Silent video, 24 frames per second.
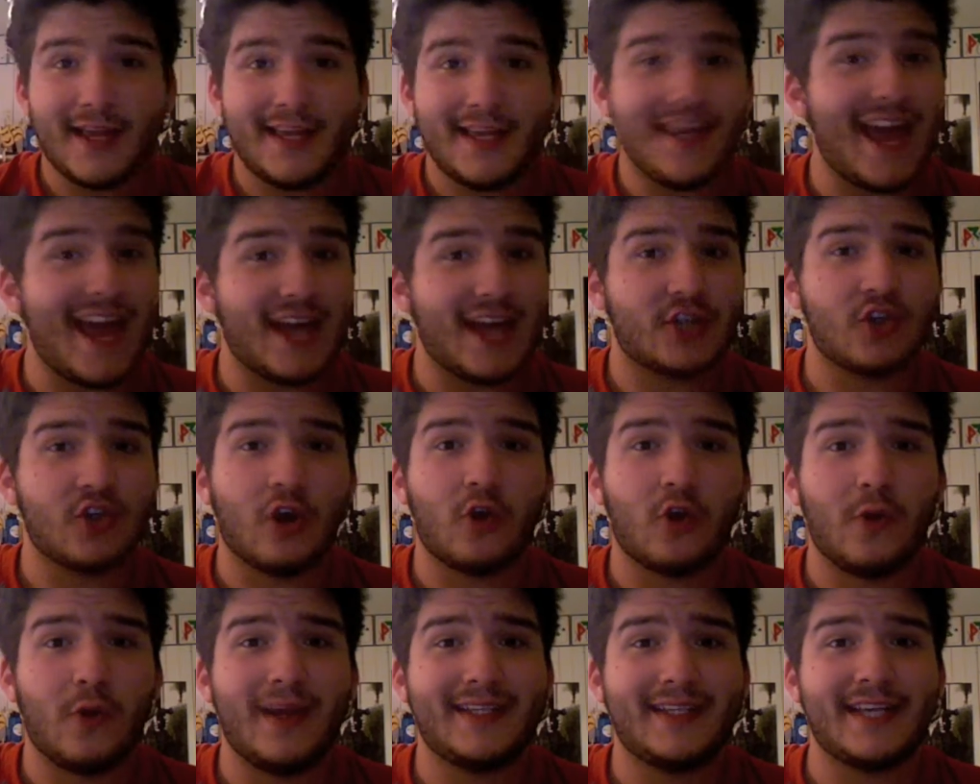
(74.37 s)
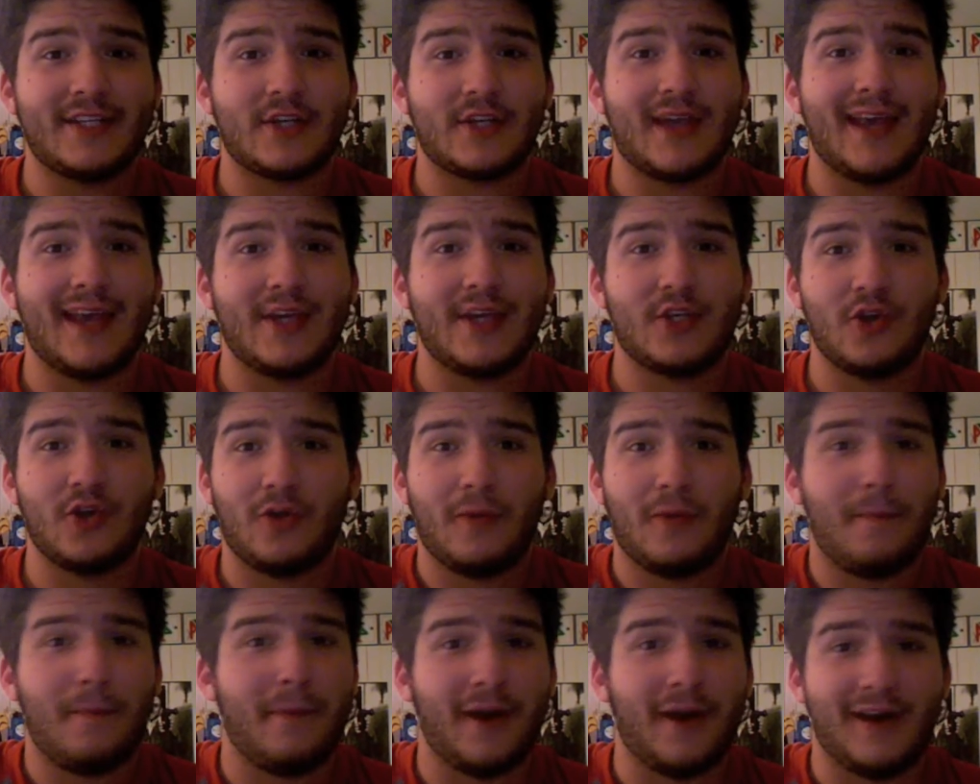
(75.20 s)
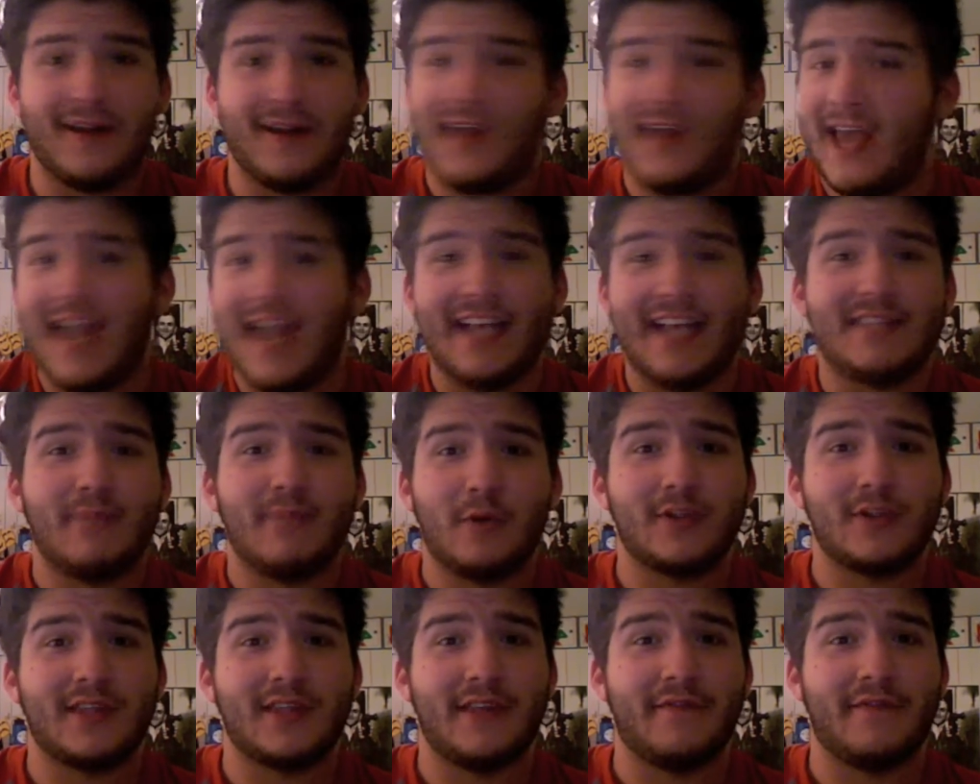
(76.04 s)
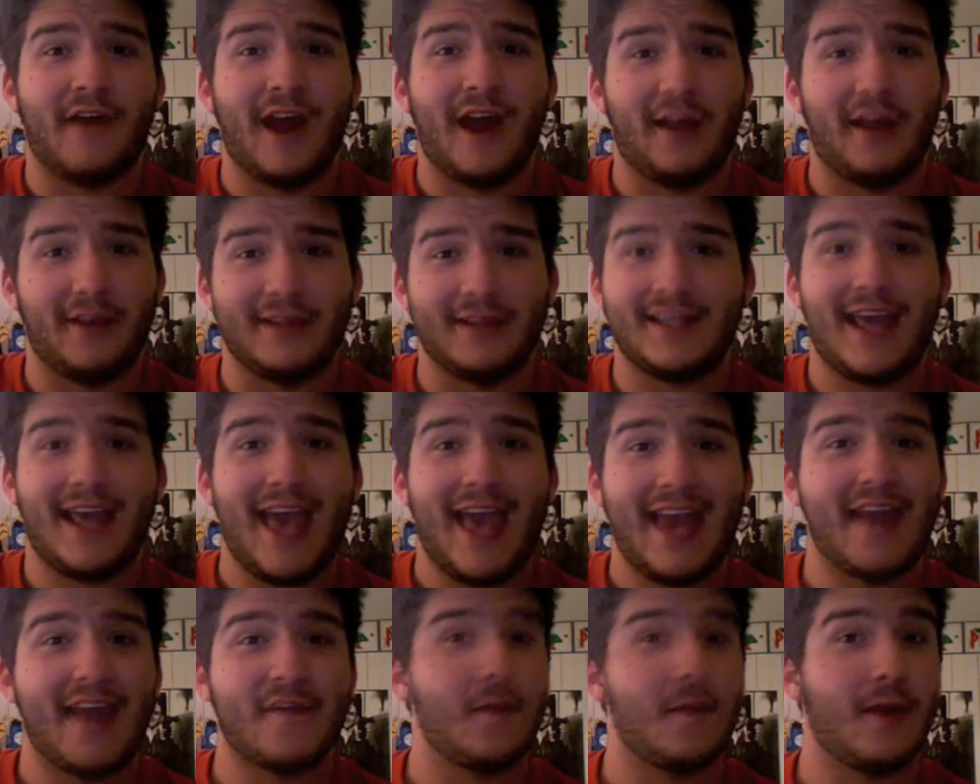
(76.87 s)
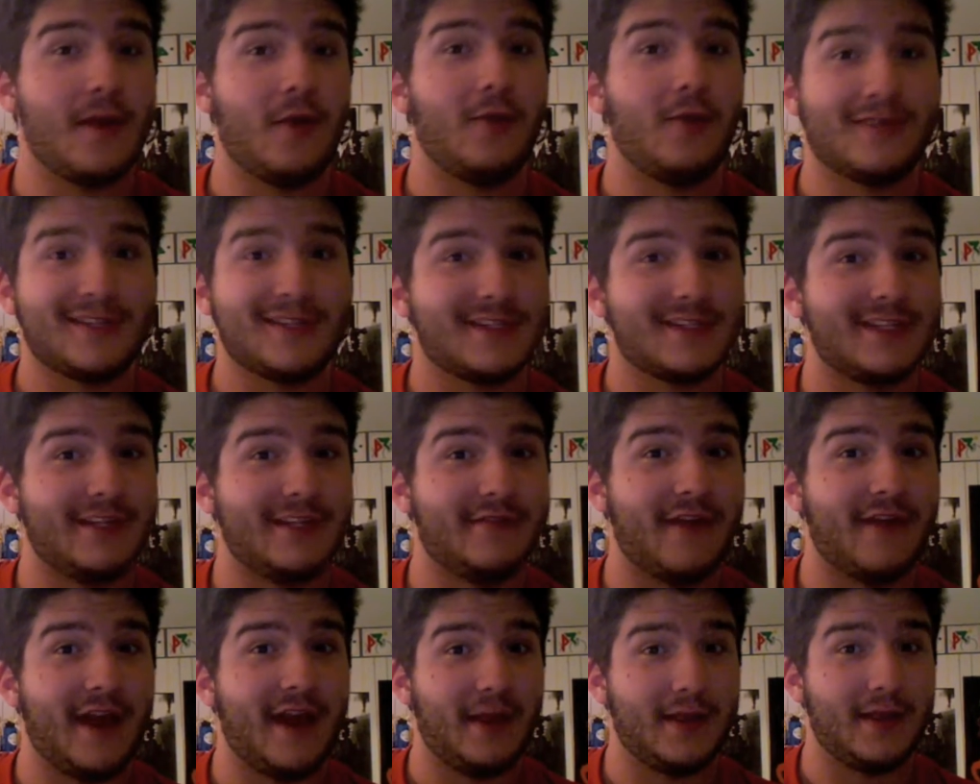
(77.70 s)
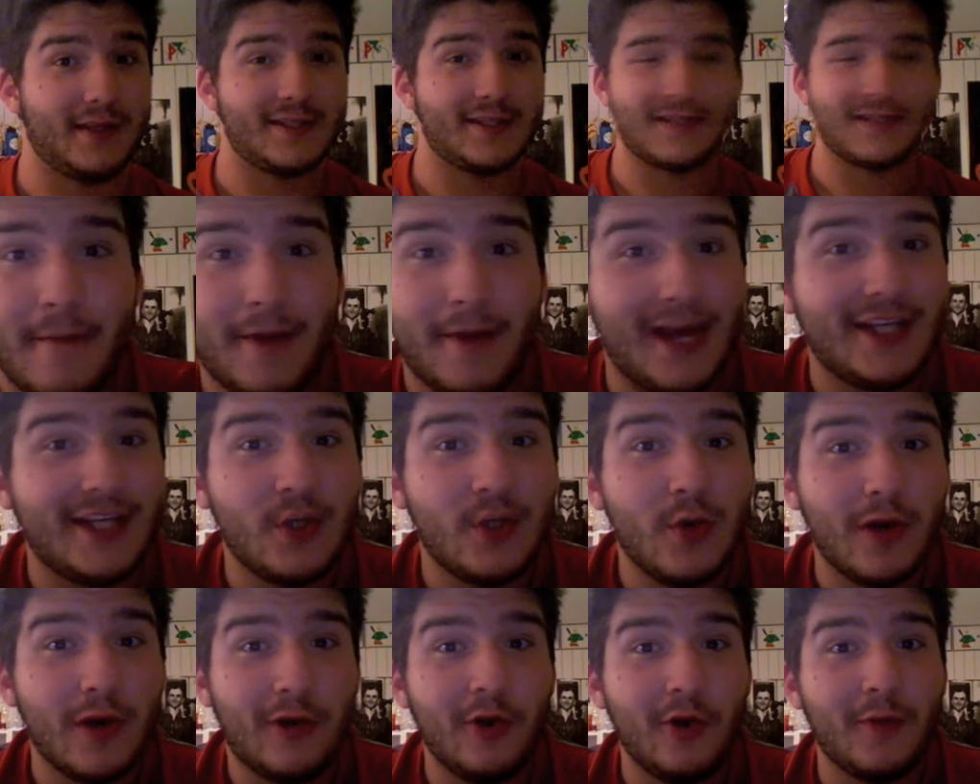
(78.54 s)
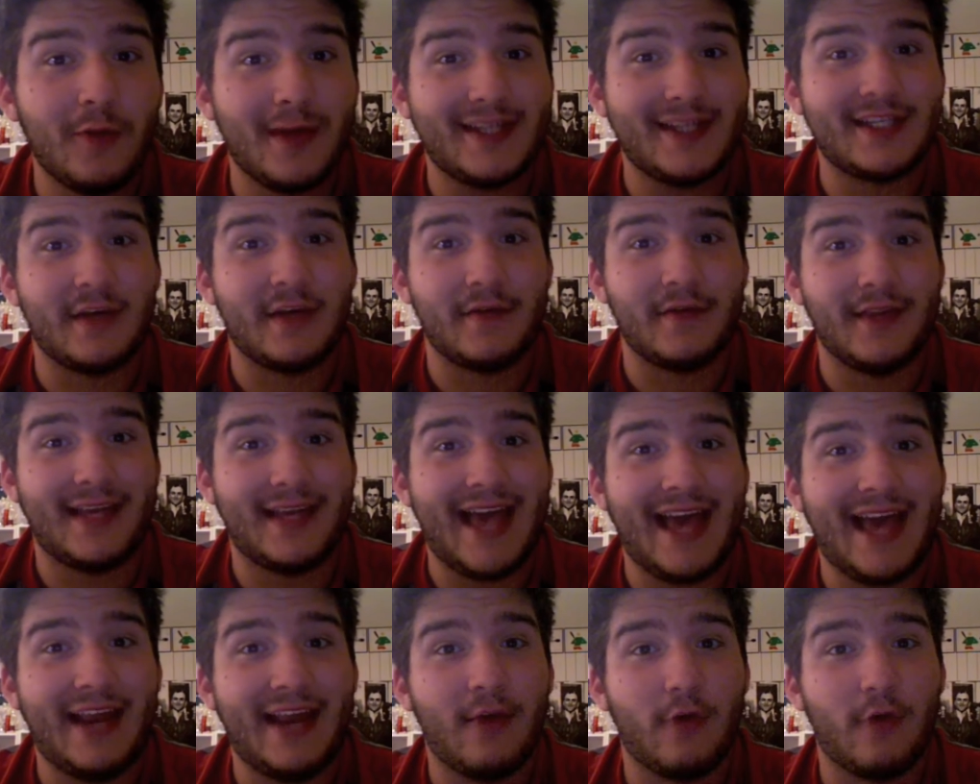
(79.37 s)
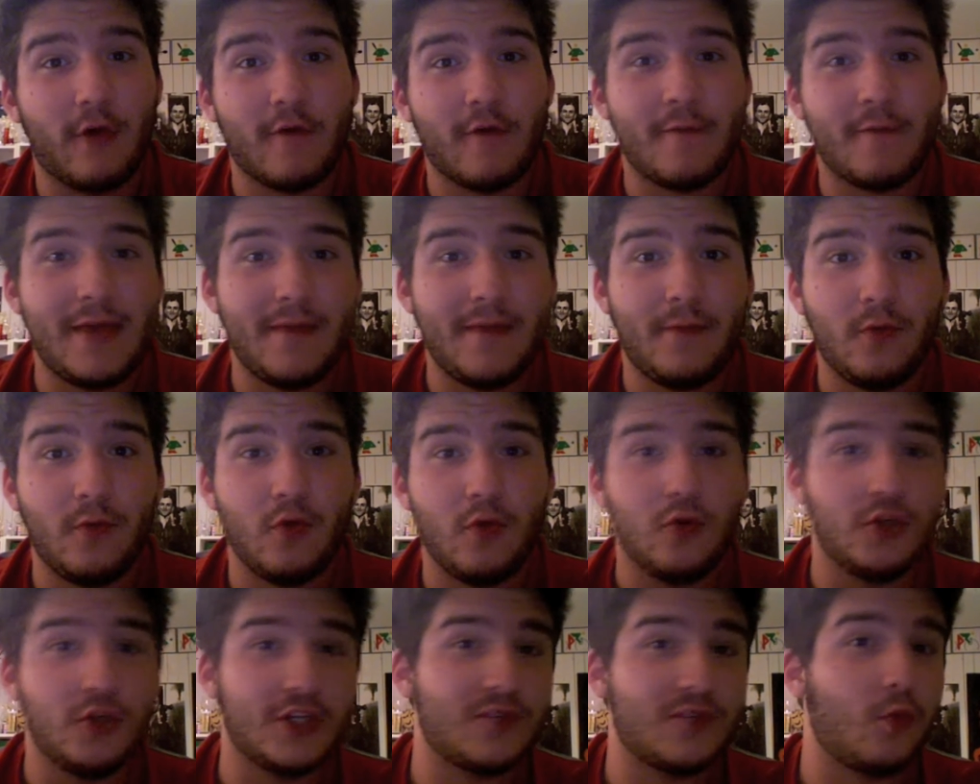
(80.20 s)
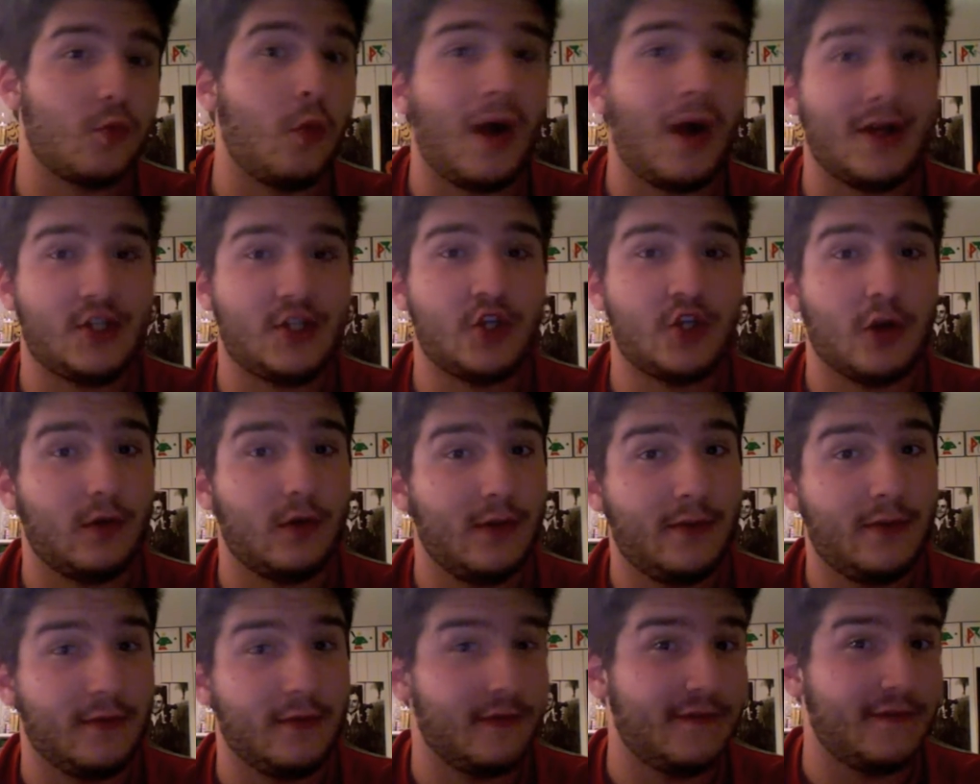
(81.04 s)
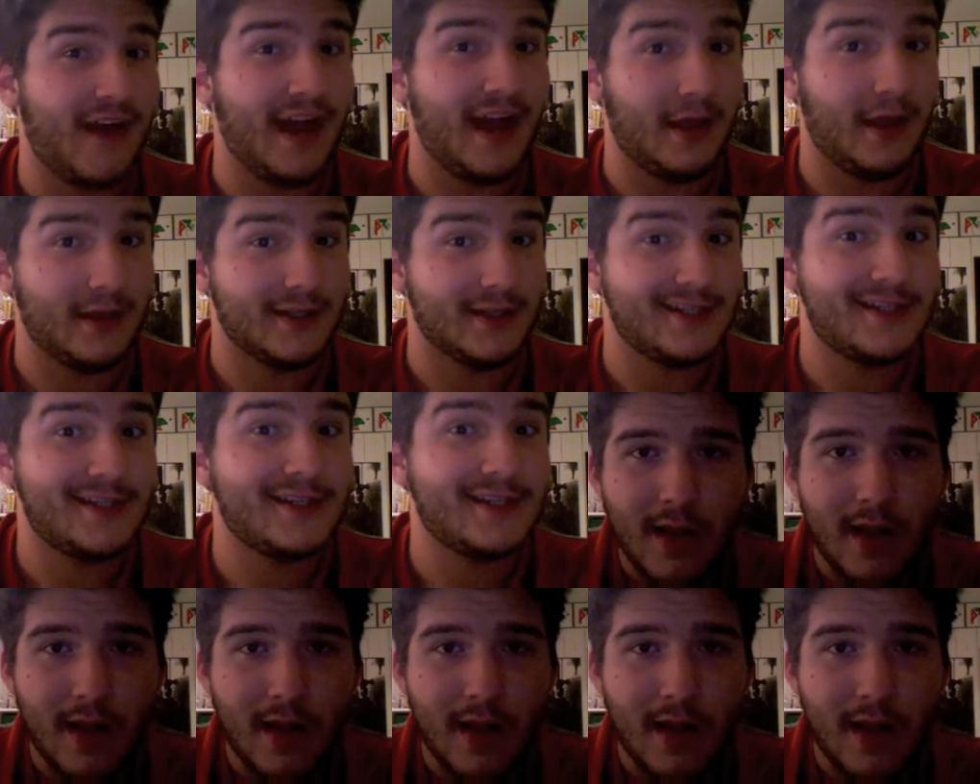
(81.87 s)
Yeah, Shark Week's educational, but it's mostly violent, and everybody wants to see the violence. And I do include myself in the category of people who just watch Shark Week for the violence.